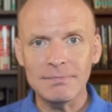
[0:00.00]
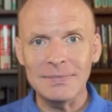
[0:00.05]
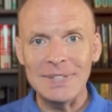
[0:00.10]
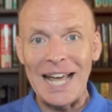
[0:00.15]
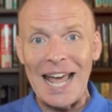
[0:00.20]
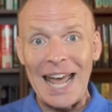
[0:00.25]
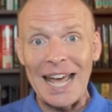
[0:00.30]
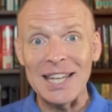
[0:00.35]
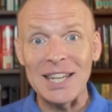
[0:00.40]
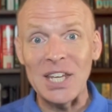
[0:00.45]

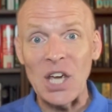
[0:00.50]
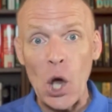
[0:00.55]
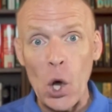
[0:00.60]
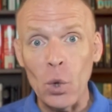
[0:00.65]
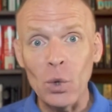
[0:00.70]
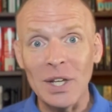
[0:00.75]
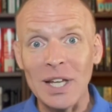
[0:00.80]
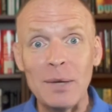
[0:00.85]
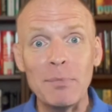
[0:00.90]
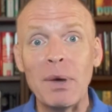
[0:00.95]
And the
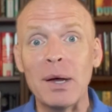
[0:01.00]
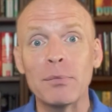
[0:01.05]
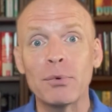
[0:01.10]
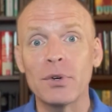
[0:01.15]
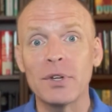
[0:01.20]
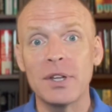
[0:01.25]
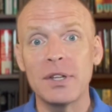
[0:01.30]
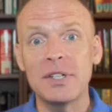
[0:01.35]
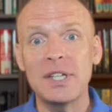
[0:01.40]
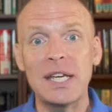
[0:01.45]
only member
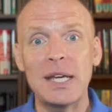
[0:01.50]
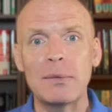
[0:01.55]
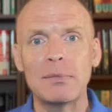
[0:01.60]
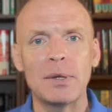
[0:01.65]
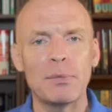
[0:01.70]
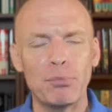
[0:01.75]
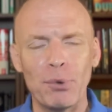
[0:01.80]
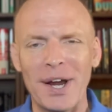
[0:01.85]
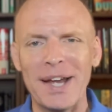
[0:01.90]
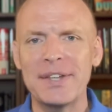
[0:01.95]
of the team
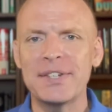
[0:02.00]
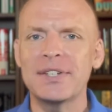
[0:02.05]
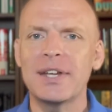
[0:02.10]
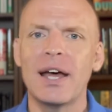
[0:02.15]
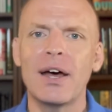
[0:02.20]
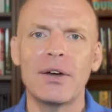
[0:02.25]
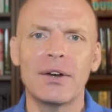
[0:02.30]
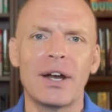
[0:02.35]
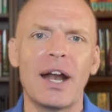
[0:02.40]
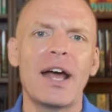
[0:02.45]
that breaks
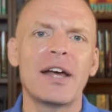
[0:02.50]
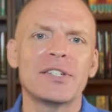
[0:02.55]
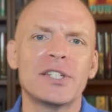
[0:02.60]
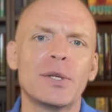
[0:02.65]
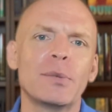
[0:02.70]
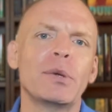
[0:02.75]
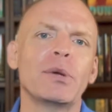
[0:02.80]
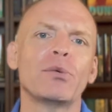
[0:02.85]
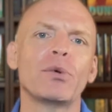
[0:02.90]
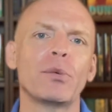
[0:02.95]
down and has to
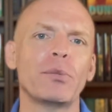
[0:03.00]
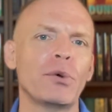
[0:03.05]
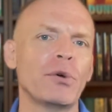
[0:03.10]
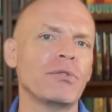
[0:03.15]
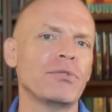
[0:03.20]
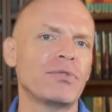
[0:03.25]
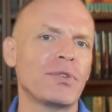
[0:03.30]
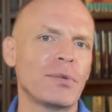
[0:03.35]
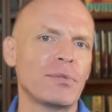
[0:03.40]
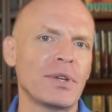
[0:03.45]
be removed
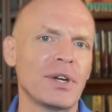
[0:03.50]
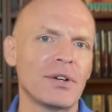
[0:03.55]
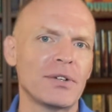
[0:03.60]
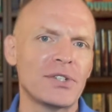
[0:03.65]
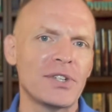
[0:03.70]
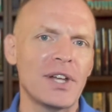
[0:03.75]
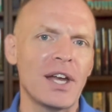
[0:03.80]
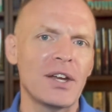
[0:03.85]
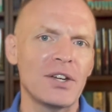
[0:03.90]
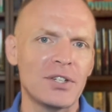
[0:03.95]
from their
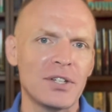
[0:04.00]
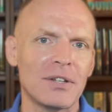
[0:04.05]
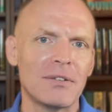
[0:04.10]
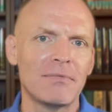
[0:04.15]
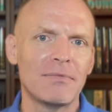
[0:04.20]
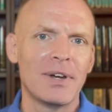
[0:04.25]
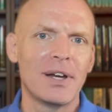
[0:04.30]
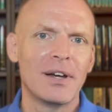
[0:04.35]
station.